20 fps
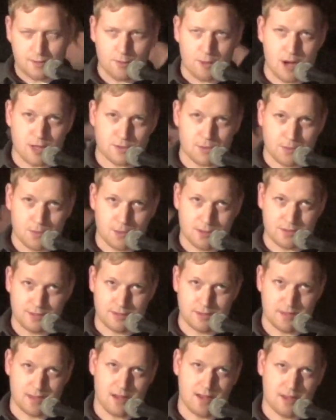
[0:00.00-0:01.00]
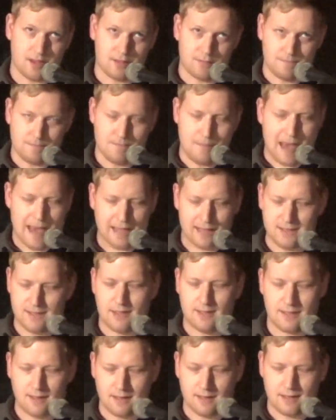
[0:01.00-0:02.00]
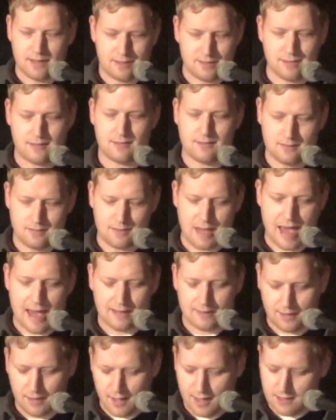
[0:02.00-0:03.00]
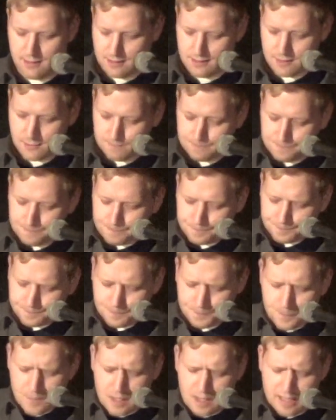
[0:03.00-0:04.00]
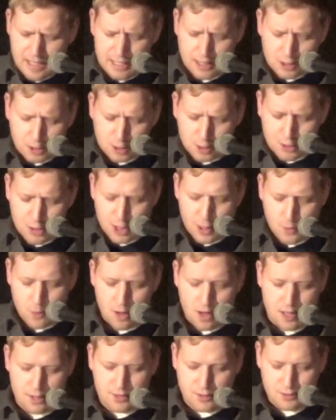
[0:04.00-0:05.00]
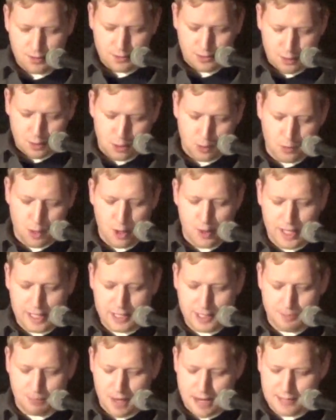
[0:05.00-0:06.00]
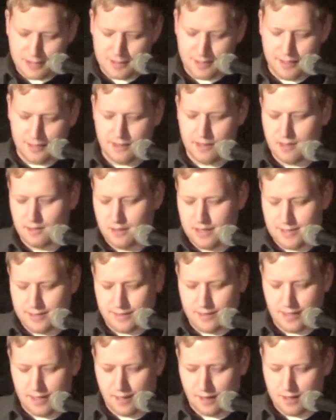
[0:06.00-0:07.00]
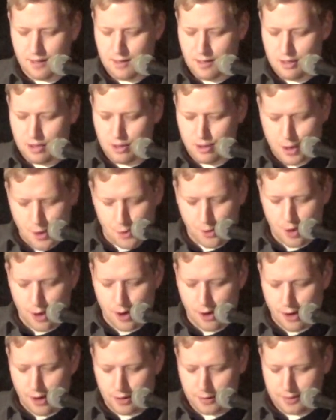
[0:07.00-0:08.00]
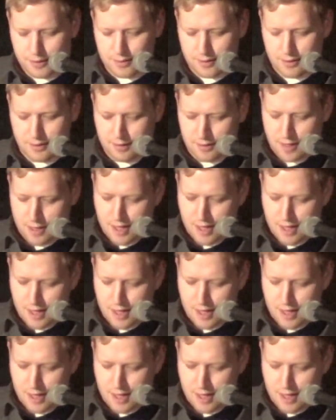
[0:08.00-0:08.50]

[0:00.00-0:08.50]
The Ross Reports is a magazine that lists acting agents, including ones who wrote expressly in their listing, no calls.